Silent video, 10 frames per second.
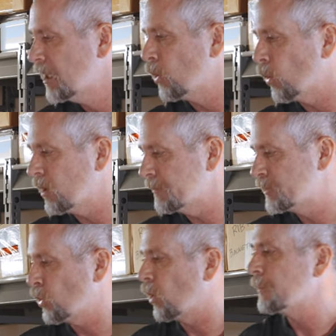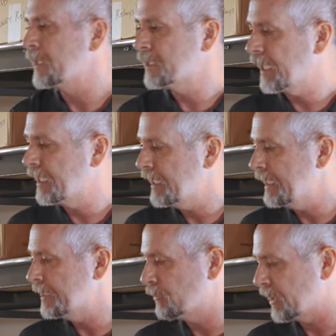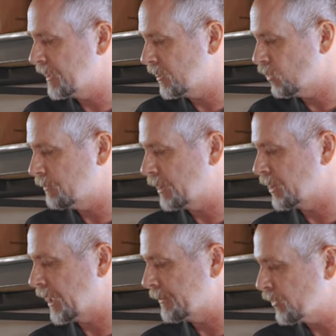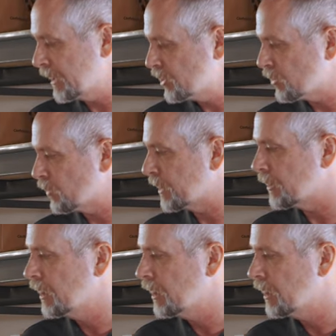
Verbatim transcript: or absorbing that heat, depending on what mode of operation we're in.